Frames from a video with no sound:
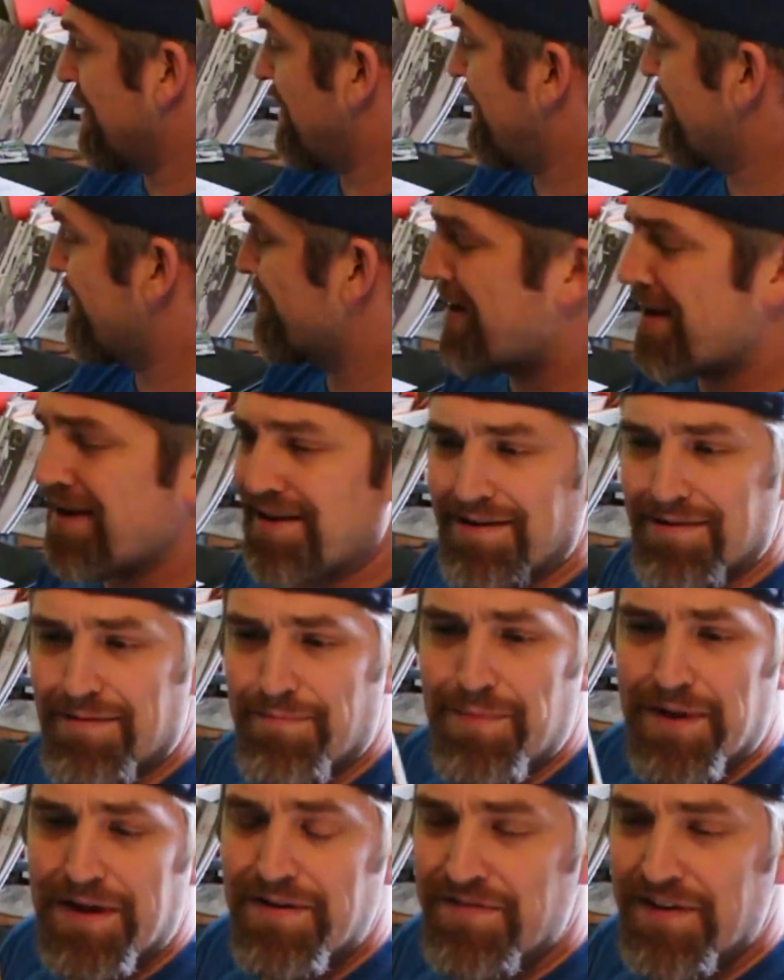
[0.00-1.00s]
and I'm not a
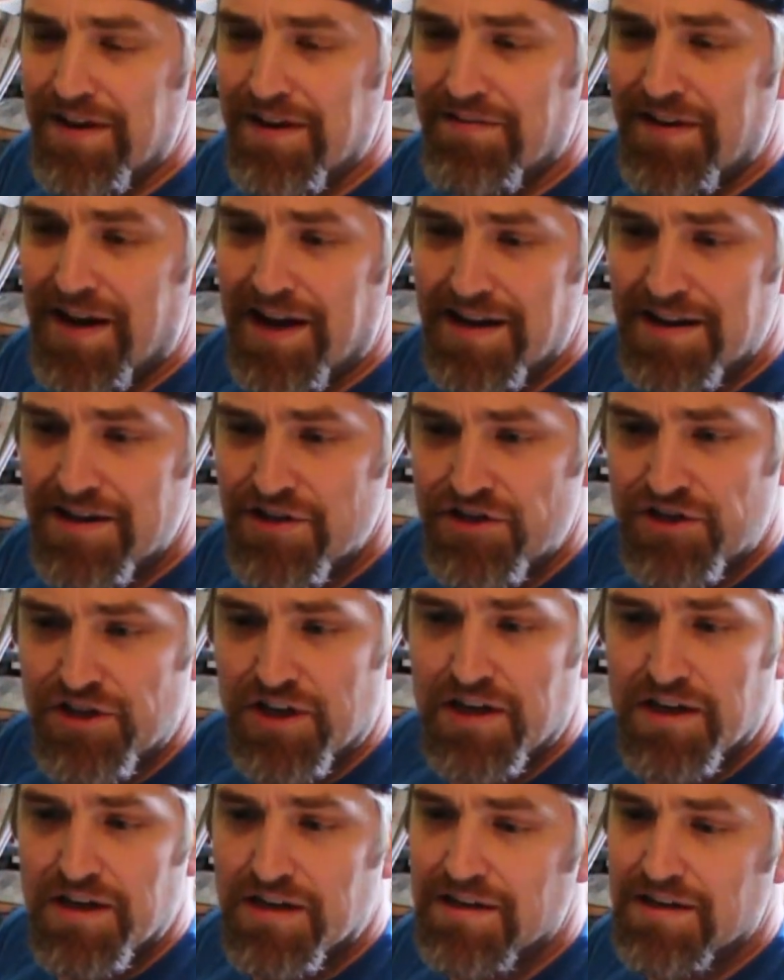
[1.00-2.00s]
big fan of high
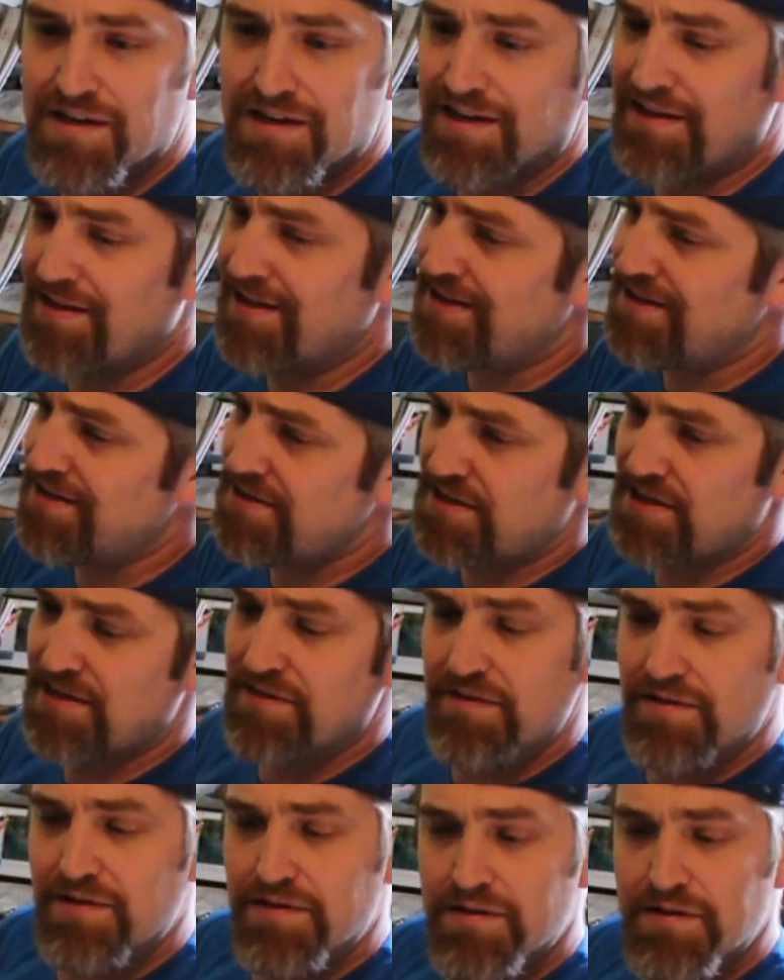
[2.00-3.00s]
shine on the
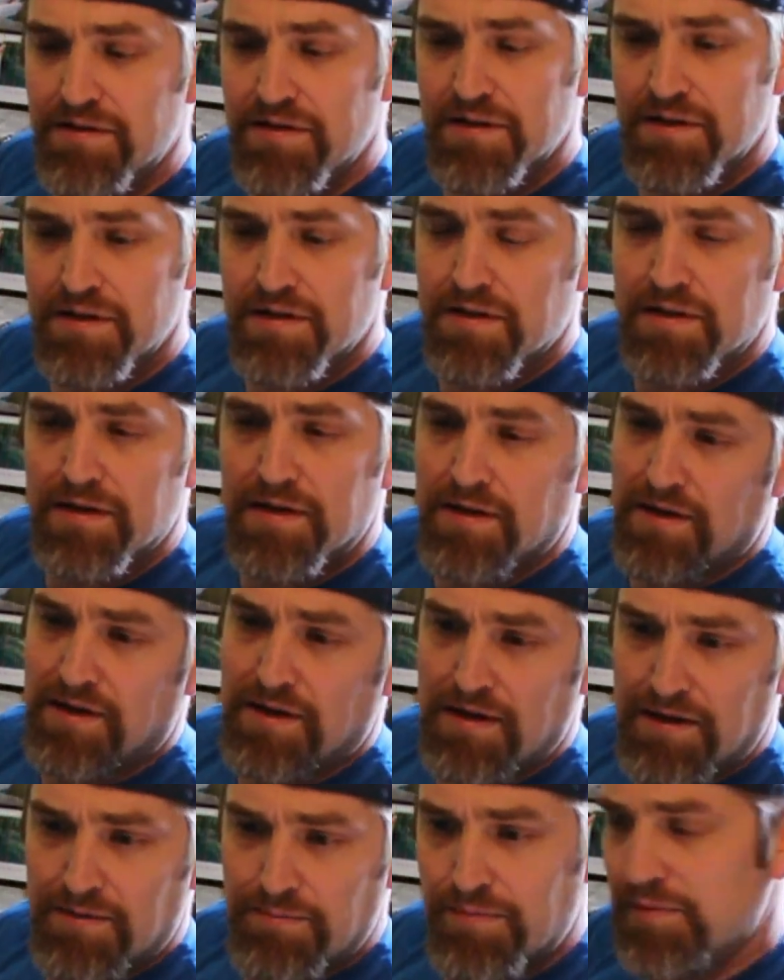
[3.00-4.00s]
interior,
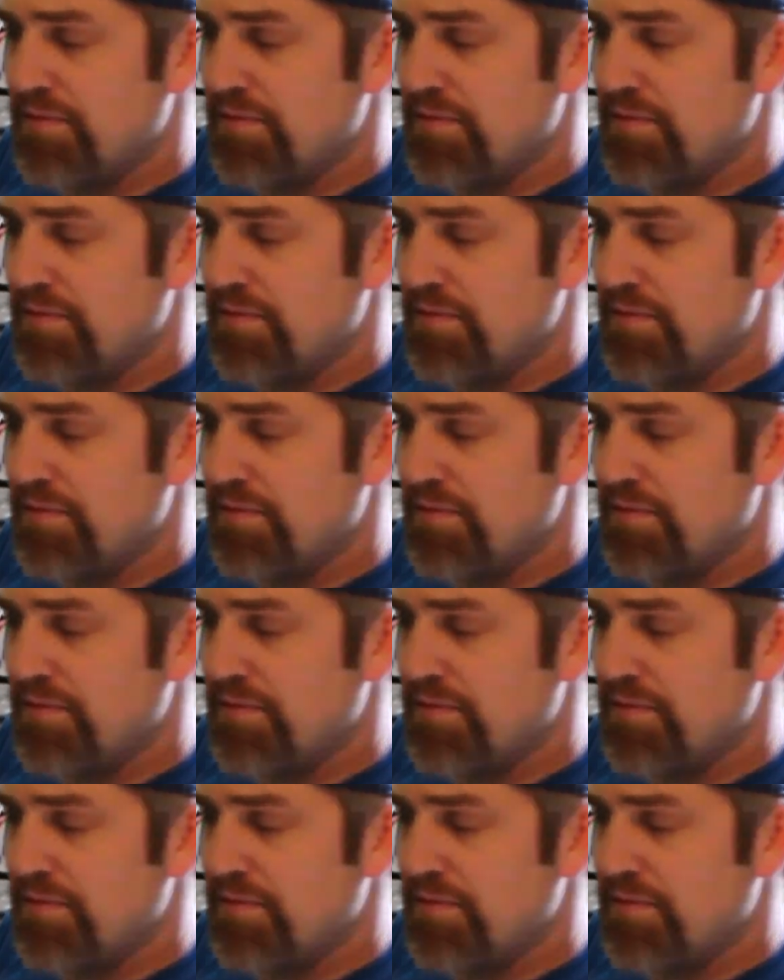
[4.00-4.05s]
but